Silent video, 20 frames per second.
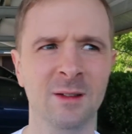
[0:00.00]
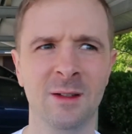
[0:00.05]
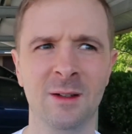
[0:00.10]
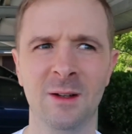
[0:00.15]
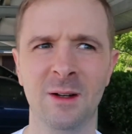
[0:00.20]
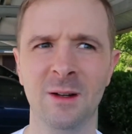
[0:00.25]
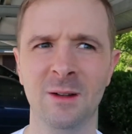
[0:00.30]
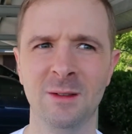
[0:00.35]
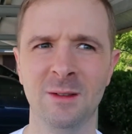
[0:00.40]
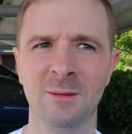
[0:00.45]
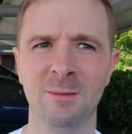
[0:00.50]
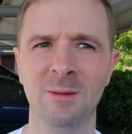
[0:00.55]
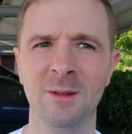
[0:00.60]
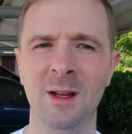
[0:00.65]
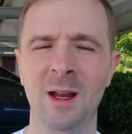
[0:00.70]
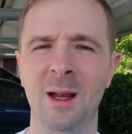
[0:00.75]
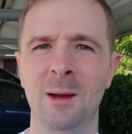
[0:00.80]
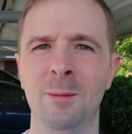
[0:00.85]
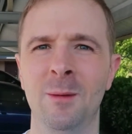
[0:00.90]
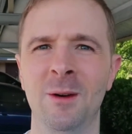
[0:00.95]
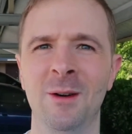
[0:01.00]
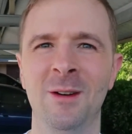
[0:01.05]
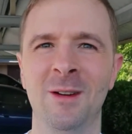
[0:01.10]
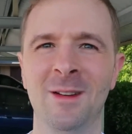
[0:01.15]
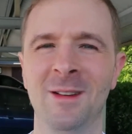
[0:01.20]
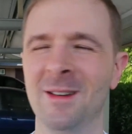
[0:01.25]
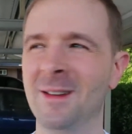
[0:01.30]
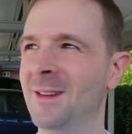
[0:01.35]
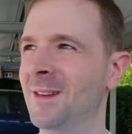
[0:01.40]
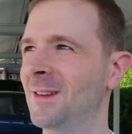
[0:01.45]
There goes my neighbor.
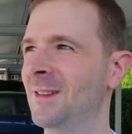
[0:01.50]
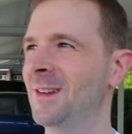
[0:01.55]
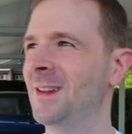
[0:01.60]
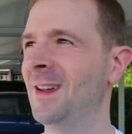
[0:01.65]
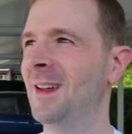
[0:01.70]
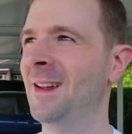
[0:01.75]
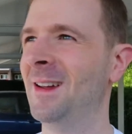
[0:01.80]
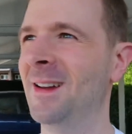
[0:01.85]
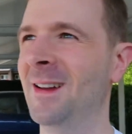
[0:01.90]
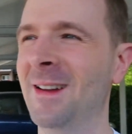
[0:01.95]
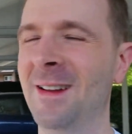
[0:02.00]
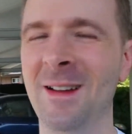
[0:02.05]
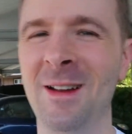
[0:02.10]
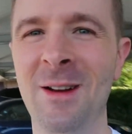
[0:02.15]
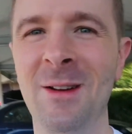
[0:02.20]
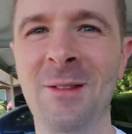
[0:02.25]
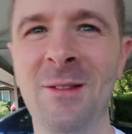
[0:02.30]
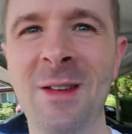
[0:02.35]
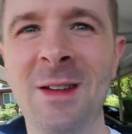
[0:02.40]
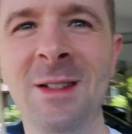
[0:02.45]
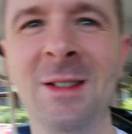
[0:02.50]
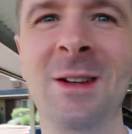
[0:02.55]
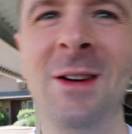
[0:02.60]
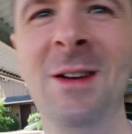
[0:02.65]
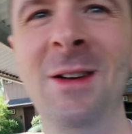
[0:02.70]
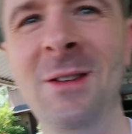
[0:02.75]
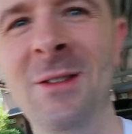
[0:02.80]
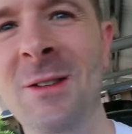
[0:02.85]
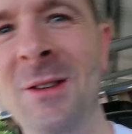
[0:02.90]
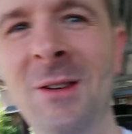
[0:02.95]
Okay let me show
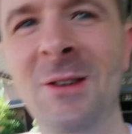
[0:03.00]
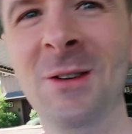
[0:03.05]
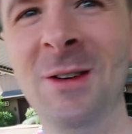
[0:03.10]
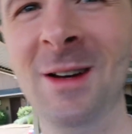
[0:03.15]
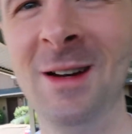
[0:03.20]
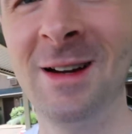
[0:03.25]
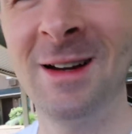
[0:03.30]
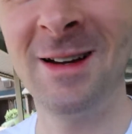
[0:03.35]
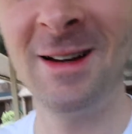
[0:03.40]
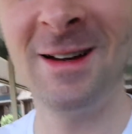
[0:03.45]
you real quick.